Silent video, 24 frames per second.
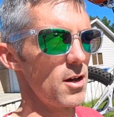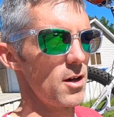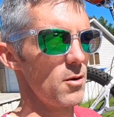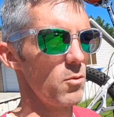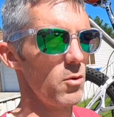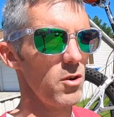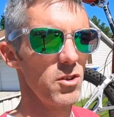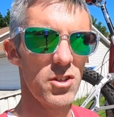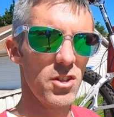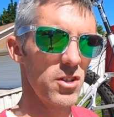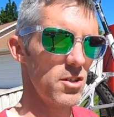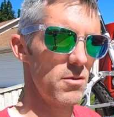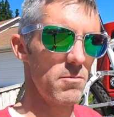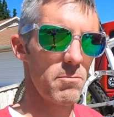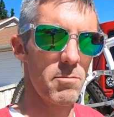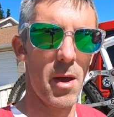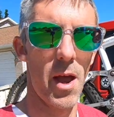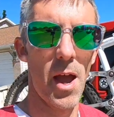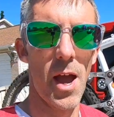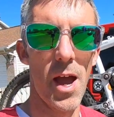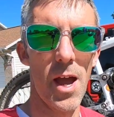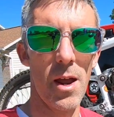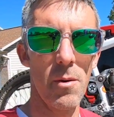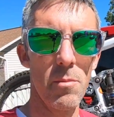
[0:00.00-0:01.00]
which isn't
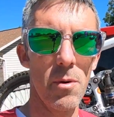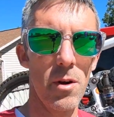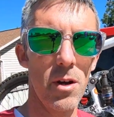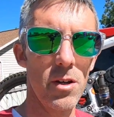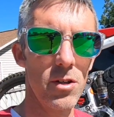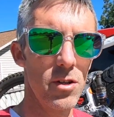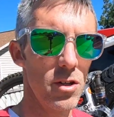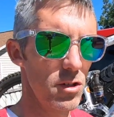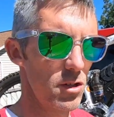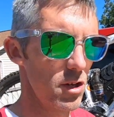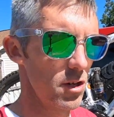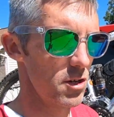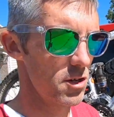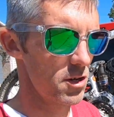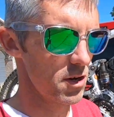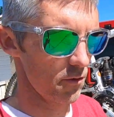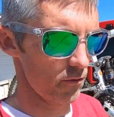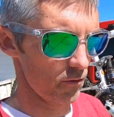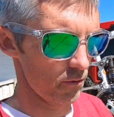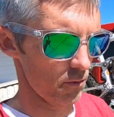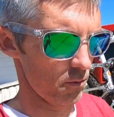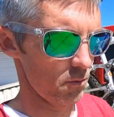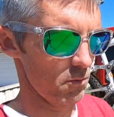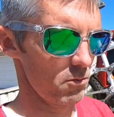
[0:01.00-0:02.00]
bad, but it's just a
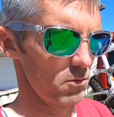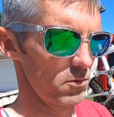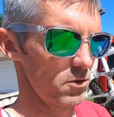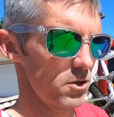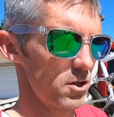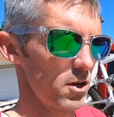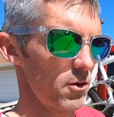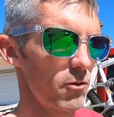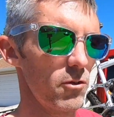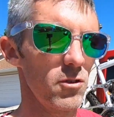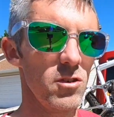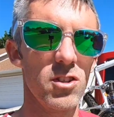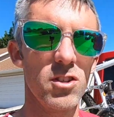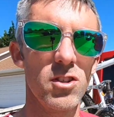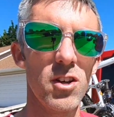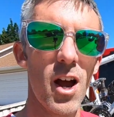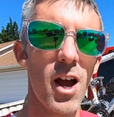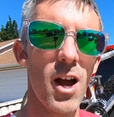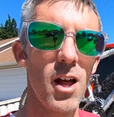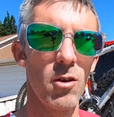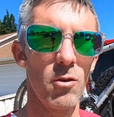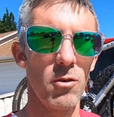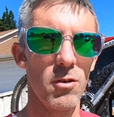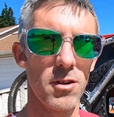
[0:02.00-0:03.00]
different
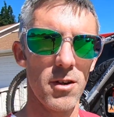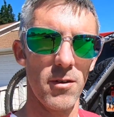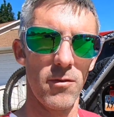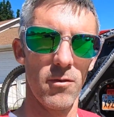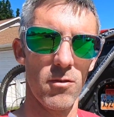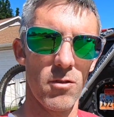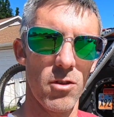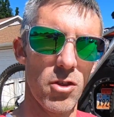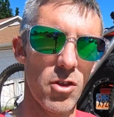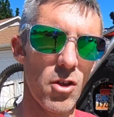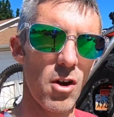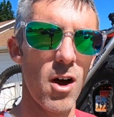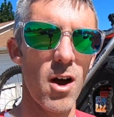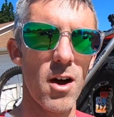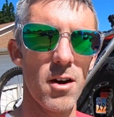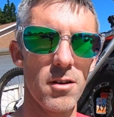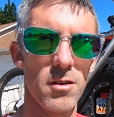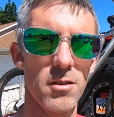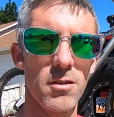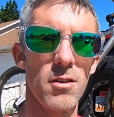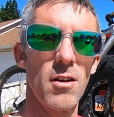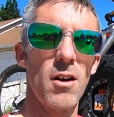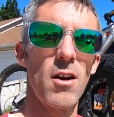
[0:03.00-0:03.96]
style or a different thought